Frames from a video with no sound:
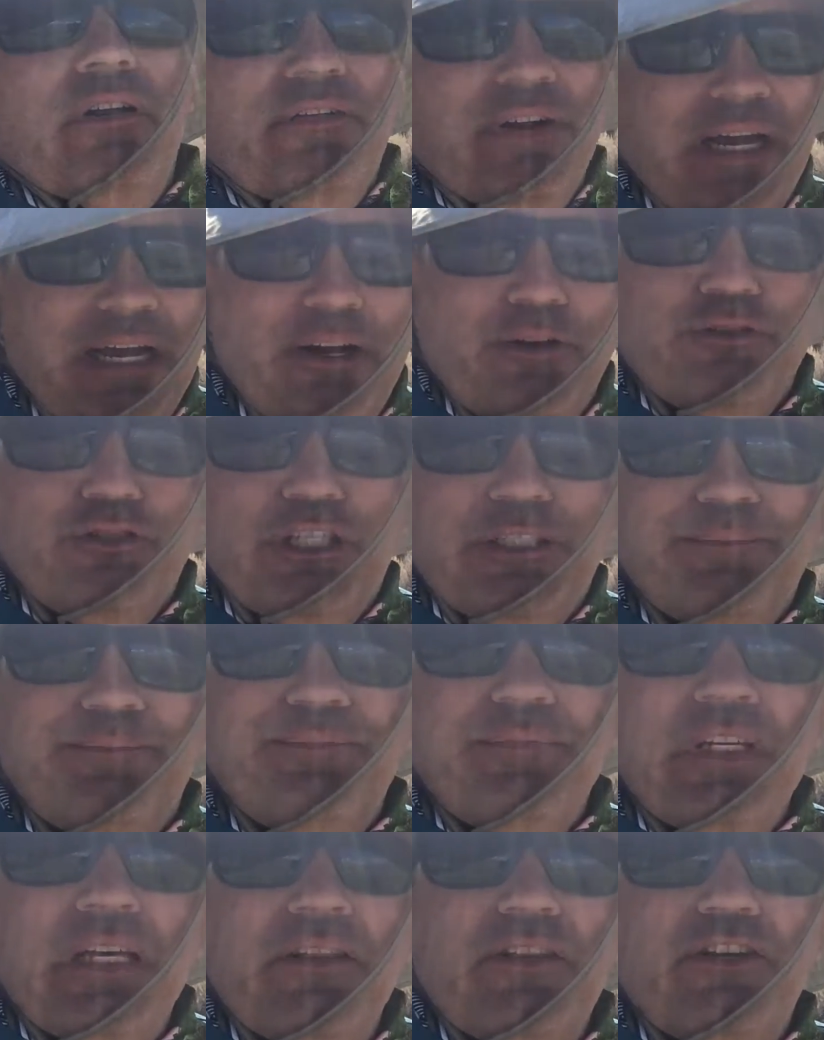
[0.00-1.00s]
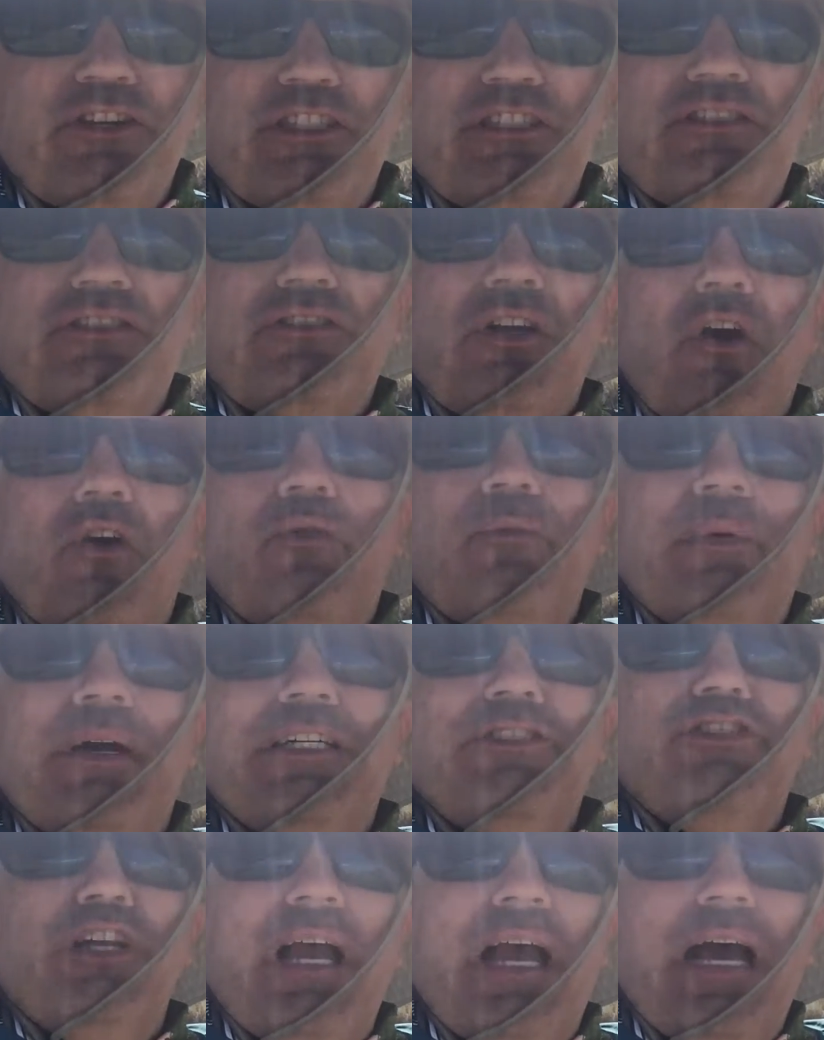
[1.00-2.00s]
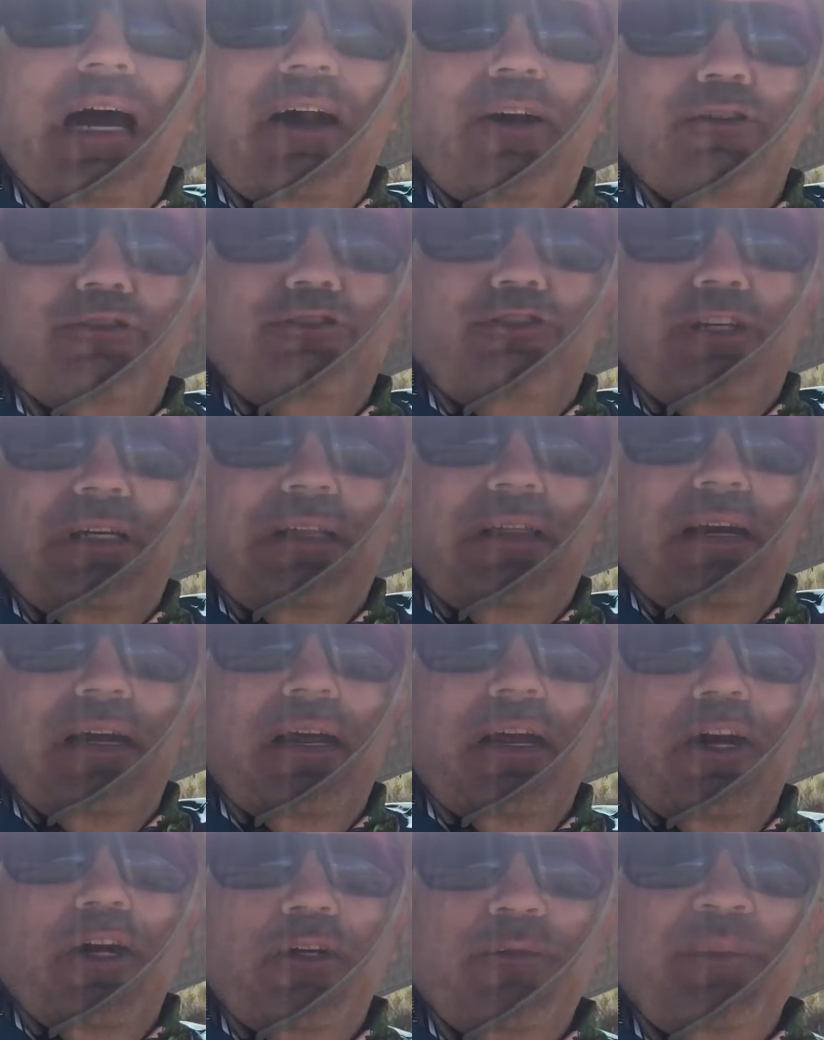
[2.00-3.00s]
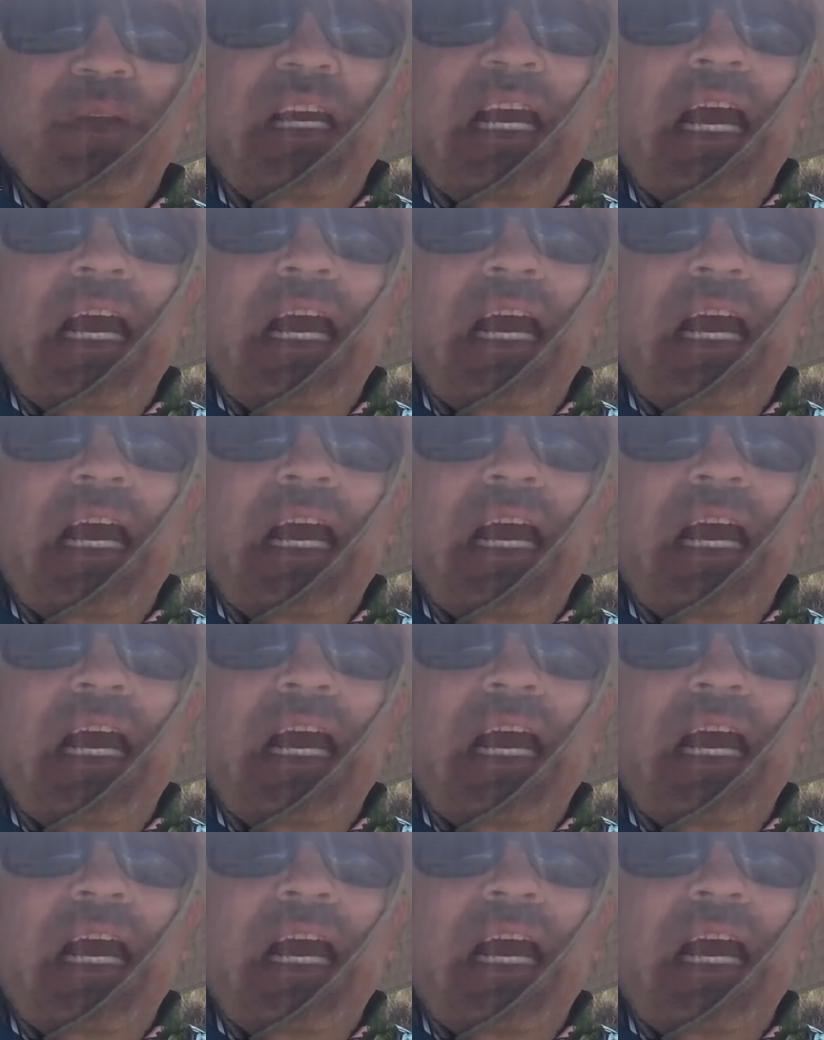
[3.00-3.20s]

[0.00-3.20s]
of algae. There's so much algae there